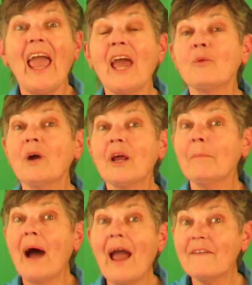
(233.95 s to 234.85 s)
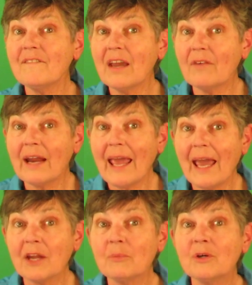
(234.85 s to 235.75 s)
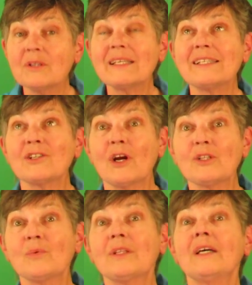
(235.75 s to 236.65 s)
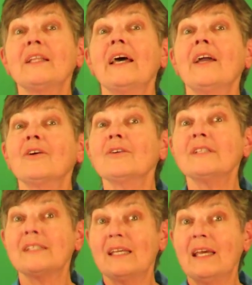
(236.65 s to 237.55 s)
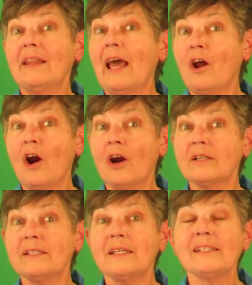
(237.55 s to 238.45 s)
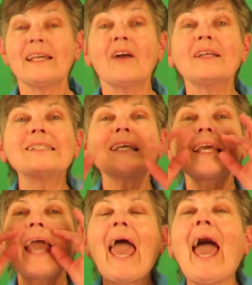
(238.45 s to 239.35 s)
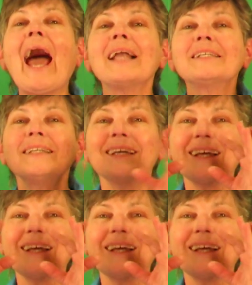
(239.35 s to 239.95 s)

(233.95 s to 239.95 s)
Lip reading: And one of my favorite animals that starts with the letter C, that hard C sound, is the cat.